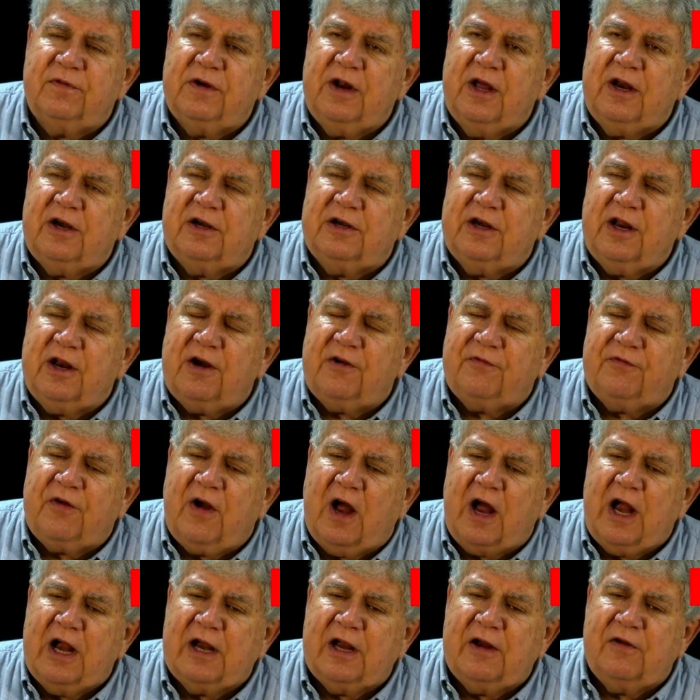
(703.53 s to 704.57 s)

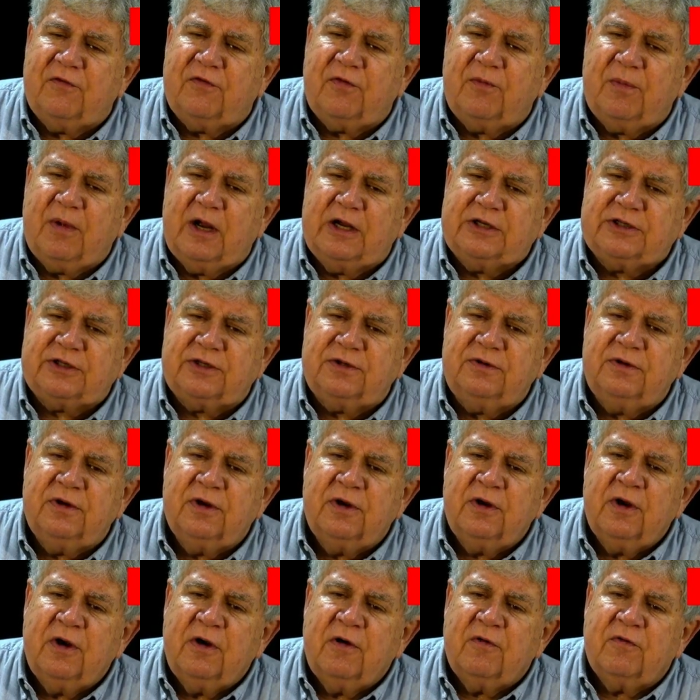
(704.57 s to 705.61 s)
identifying information
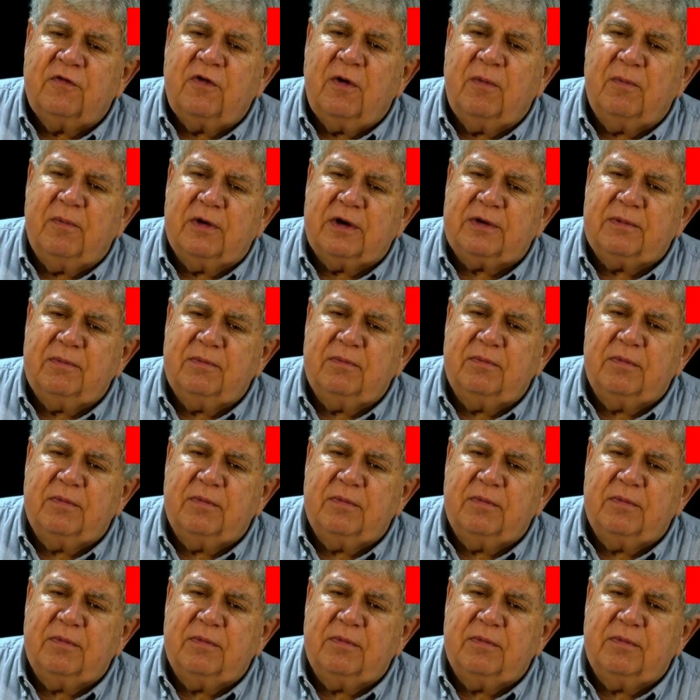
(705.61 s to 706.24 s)
from